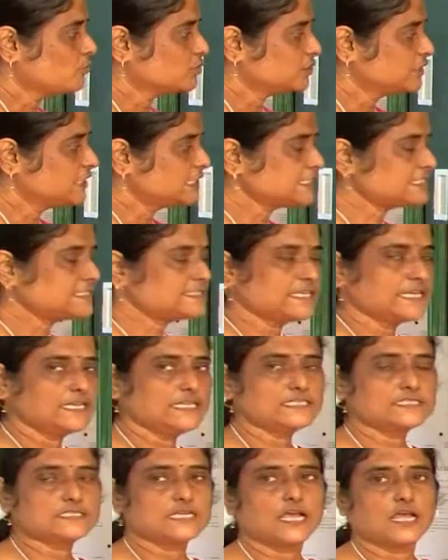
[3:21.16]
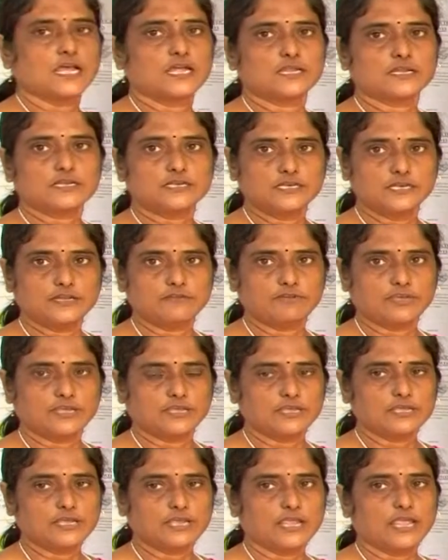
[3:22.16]
These cells are
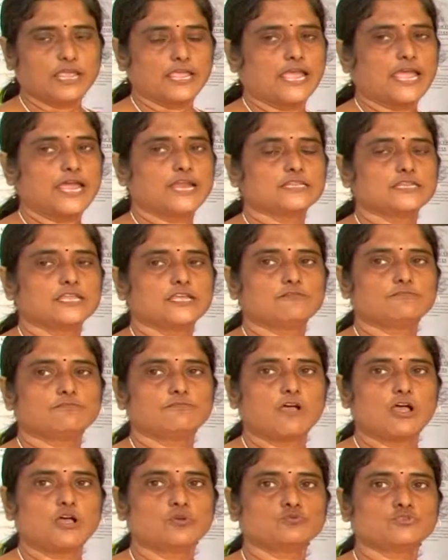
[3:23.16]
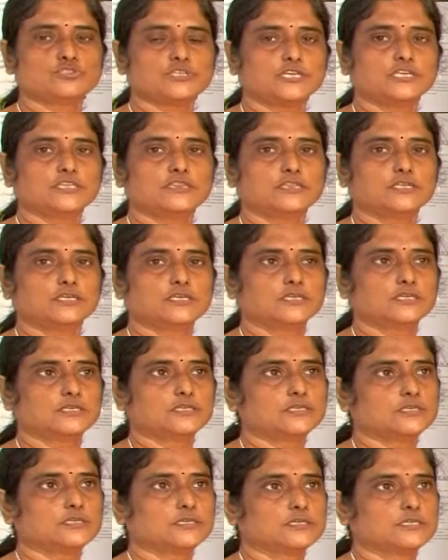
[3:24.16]
living and they are found in the
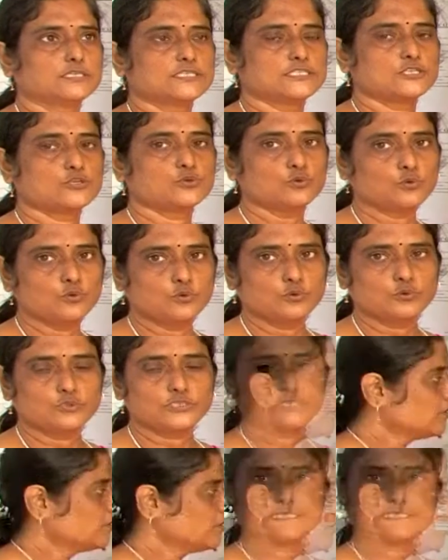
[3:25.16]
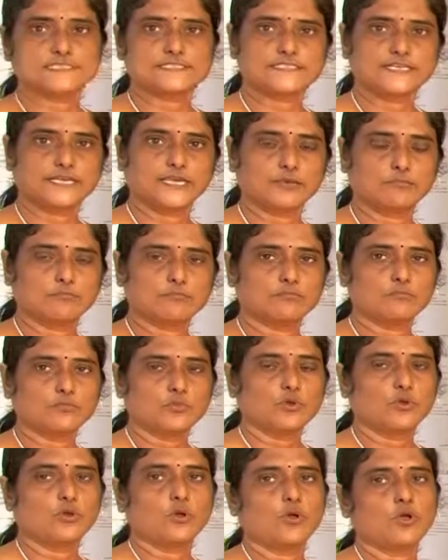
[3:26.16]
root, stem
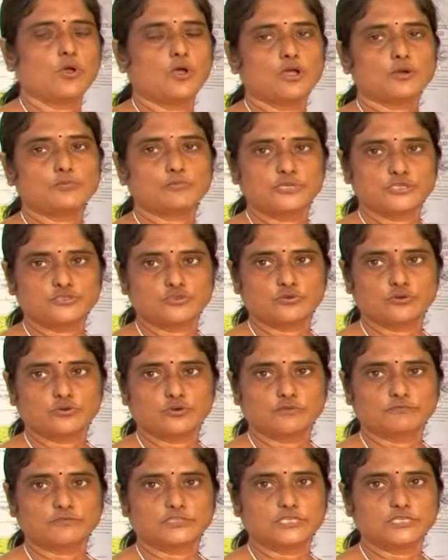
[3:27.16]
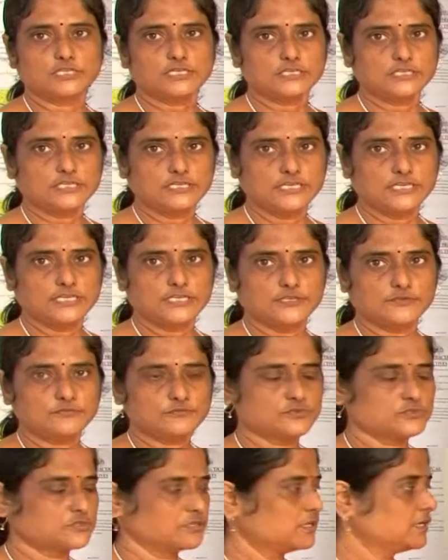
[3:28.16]
or petiole of the
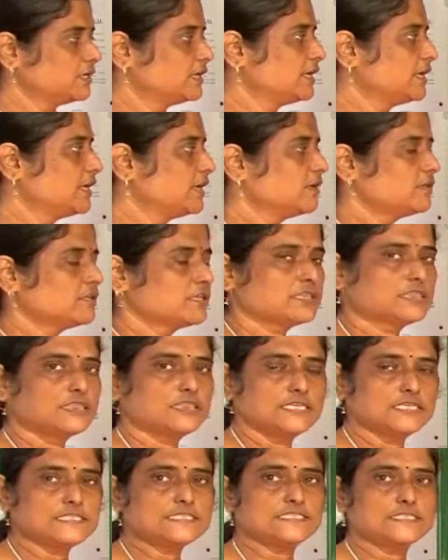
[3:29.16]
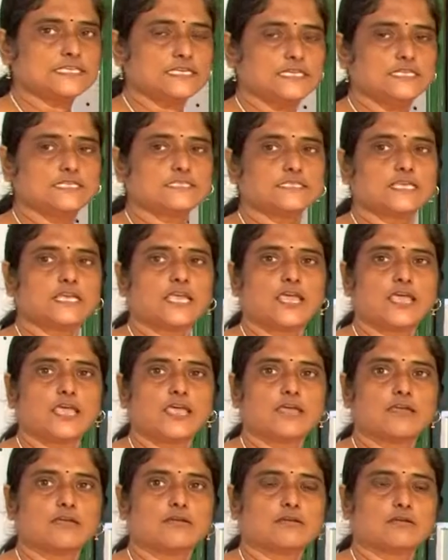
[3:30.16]
leaves. These cells
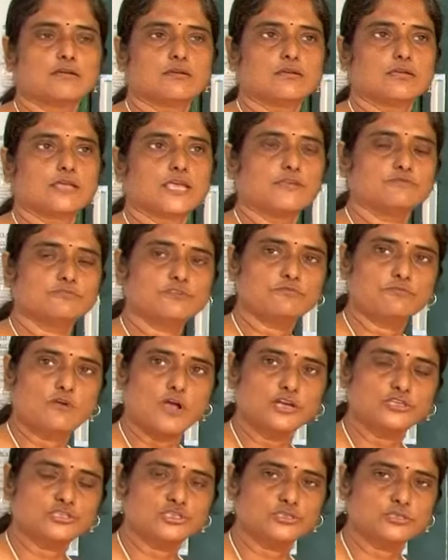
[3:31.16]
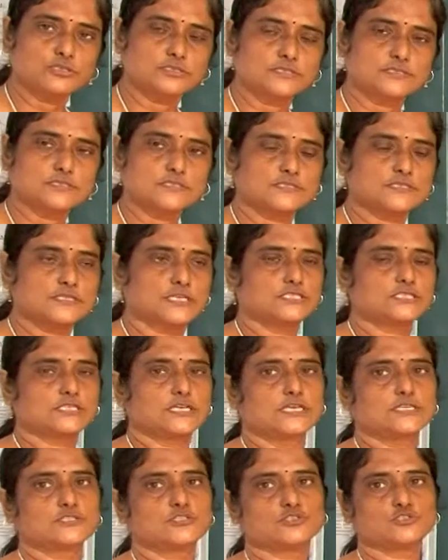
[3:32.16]
have the functions such
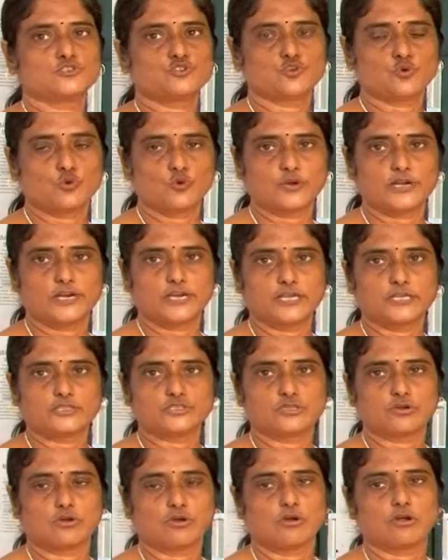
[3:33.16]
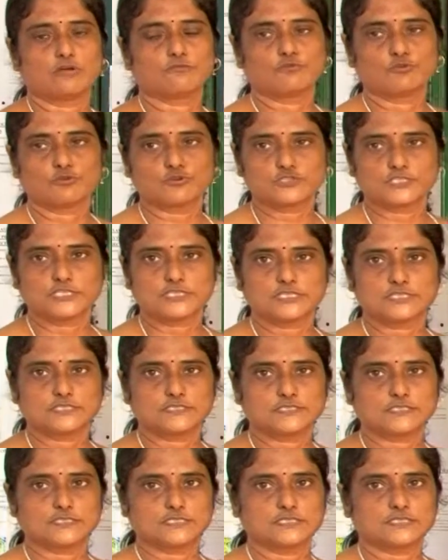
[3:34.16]
as storage or
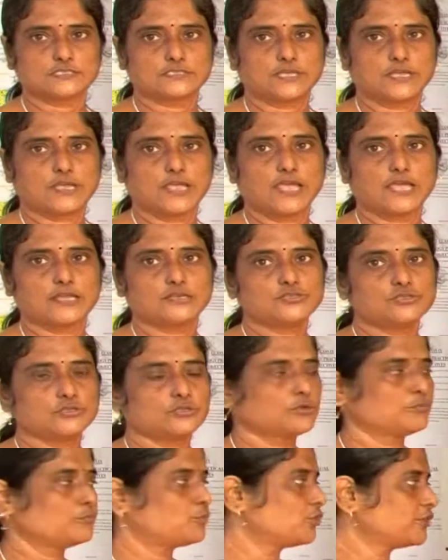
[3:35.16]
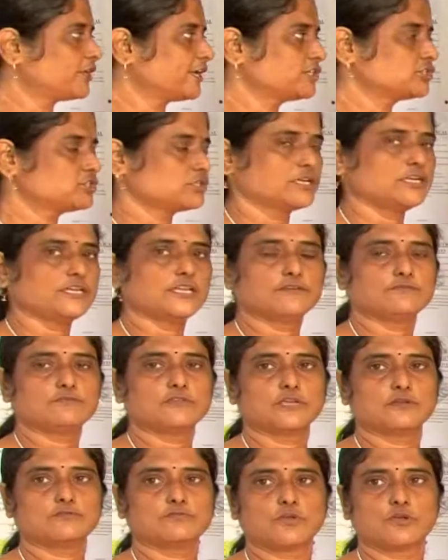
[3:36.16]
photosynthesis and protection if they
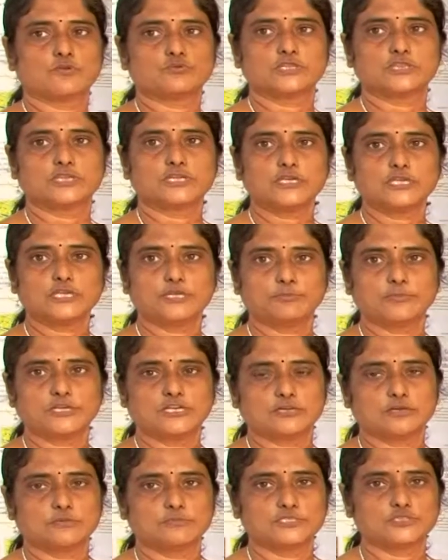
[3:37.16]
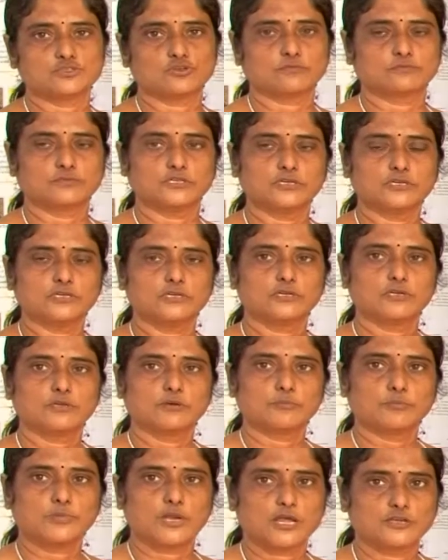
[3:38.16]
are found in the epidermis of the
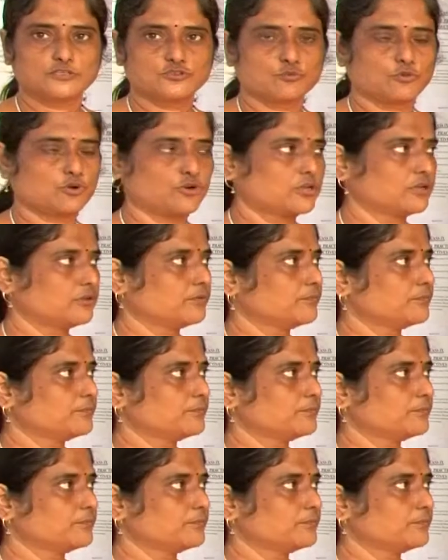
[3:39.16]
plant body.